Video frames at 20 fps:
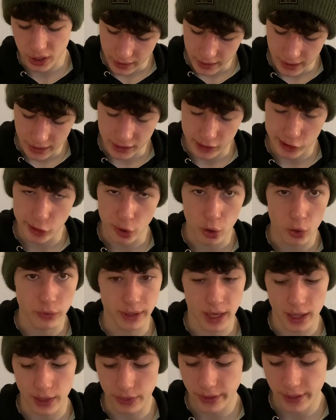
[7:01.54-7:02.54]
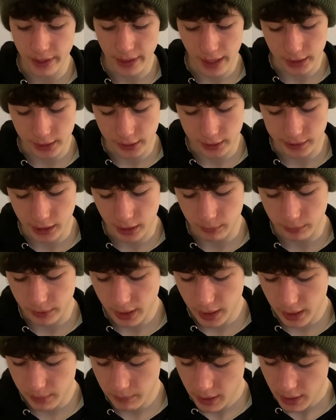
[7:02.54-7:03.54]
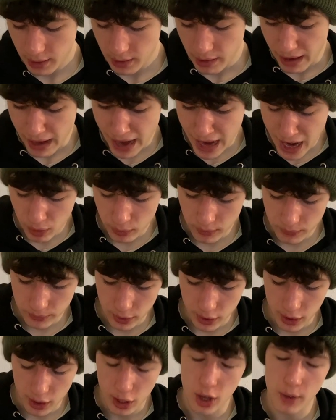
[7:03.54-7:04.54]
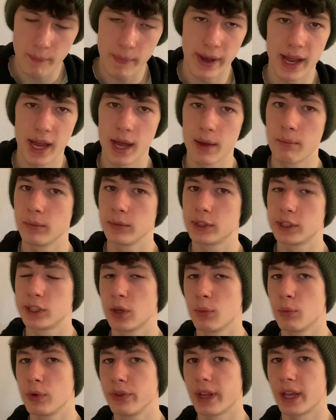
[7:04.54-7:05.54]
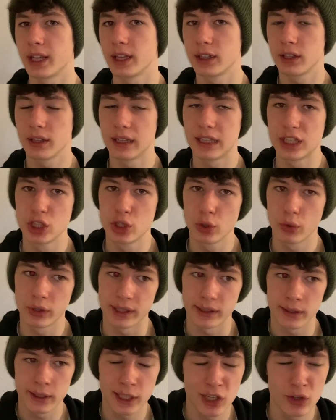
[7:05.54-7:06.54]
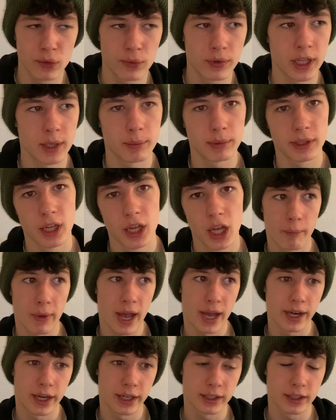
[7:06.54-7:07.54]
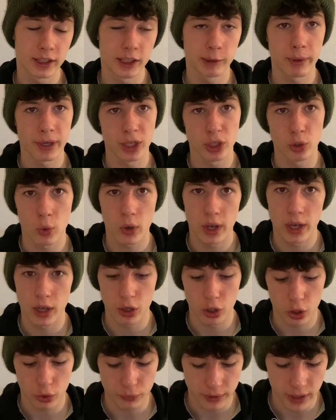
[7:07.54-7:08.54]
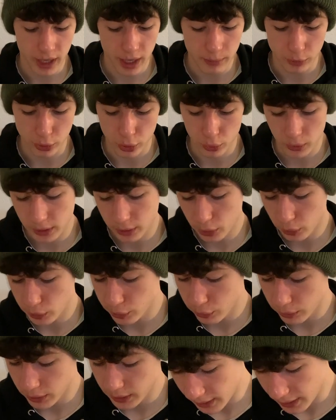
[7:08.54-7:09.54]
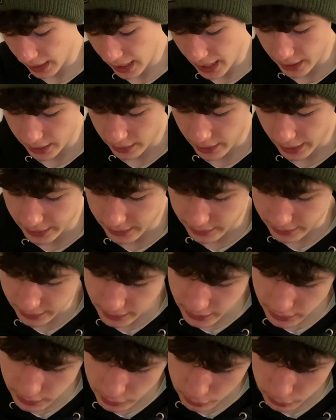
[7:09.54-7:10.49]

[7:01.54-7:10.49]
is soft and thick at the same time. However, I am someone that enjoys heel flips, and I did spend quite a lot of time doing those tricks, and I did